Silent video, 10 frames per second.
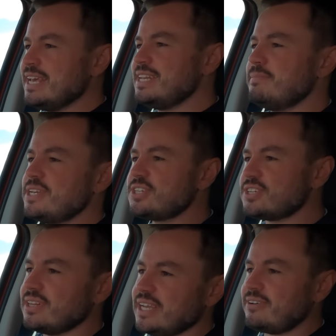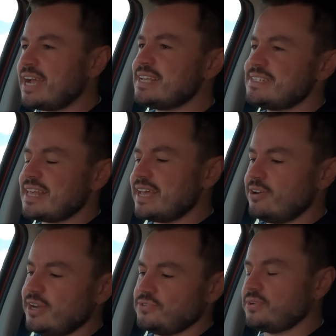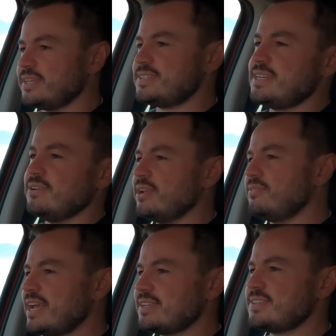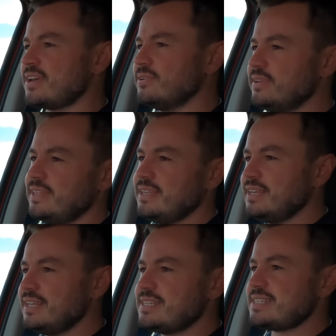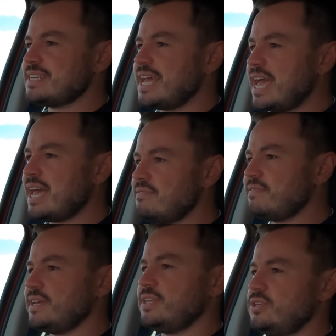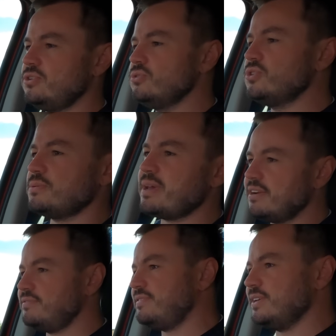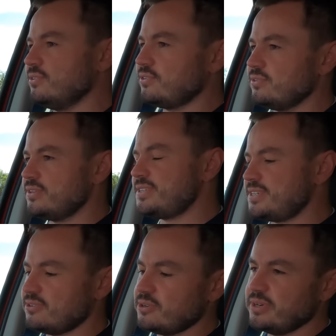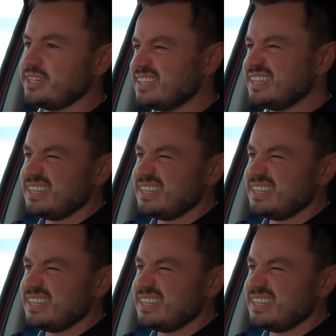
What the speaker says: Now, I mentioned earlier, it has that hydraulic steering rack, so it doesn't have a huge amount of feel through the steering wheel,